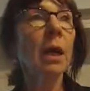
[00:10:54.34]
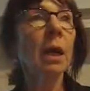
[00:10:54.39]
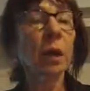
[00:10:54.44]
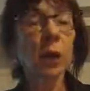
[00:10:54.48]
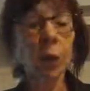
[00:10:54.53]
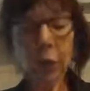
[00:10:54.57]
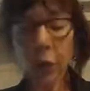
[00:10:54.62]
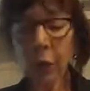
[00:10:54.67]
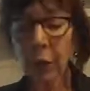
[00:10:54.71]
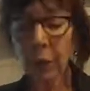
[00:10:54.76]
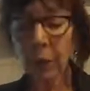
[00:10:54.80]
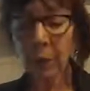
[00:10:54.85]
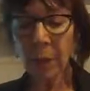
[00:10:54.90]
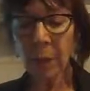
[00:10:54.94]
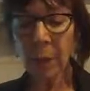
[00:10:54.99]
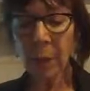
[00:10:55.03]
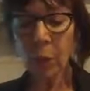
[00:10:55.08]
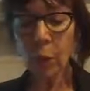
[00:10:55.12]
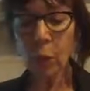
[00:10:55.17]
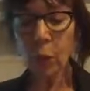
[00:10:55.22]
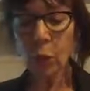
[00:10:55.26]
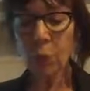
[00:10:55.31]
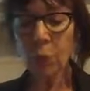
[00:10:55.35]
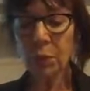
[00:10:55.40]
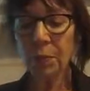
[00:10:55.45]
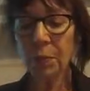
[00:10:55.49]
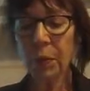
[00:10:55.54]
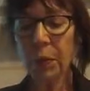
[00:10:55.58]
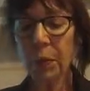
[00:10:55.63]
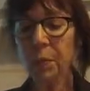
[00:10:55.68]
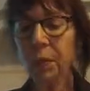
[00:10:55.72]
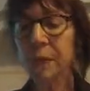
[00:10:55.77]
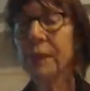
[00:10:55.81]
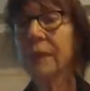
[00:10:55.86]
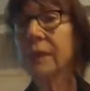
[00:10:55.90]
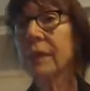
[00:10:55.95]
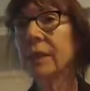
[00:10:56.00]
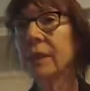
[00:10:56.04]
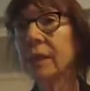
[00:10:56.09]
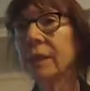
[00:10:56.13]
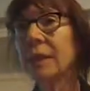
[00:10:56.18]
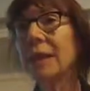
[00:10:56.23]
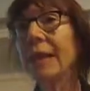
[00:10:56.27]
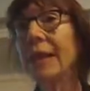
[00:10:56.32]
could only be brought because
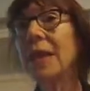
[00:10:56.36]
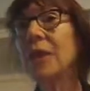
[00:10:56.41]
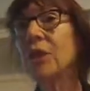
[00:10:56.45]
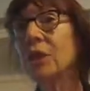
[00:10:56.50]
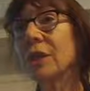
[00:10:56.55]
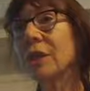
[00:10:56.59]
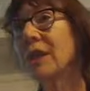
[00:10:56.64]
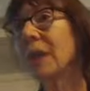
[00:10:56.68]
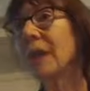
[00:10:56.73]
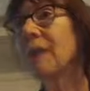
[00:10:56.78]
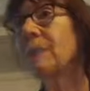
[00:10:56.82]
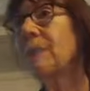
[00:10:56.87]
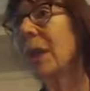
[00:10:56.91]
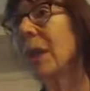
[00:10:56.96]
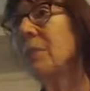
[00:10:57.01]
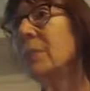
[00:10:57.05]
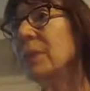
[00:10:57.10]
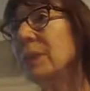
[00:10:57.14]
the agencies made